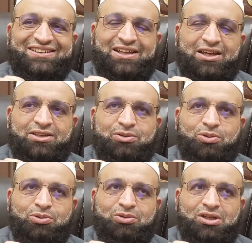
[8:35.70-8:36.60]
like, you
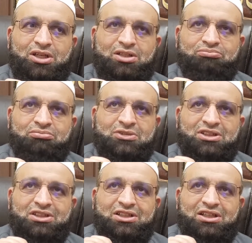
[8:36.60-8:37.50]
know,
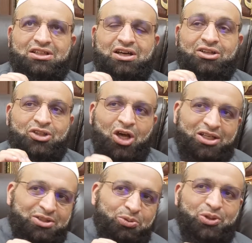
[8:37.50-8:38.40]

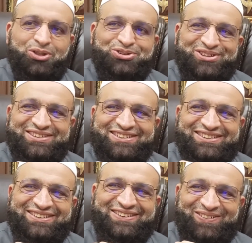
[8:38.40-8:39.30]
unlock the words,
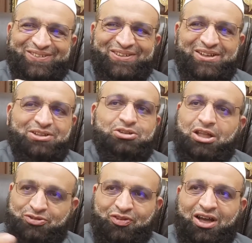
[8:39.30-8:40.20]
you know.
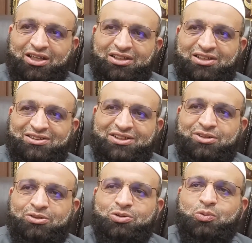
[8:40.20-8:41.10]
That's fine.
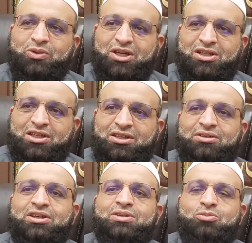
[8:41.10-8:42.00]
Then you go to Ibn Kathir,
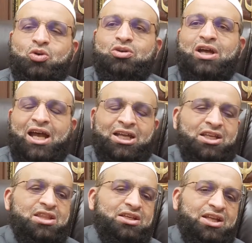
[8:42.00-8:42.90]
you get more
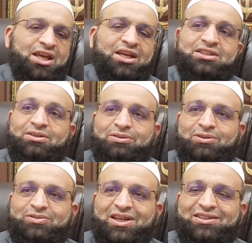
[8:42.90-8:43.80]
hadith and ayat and
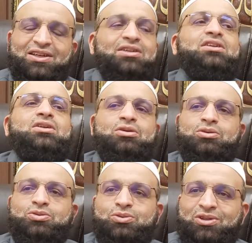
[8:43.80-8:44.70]
all of that. Then you
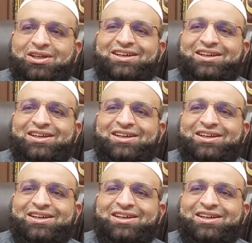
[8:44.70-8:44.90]
go to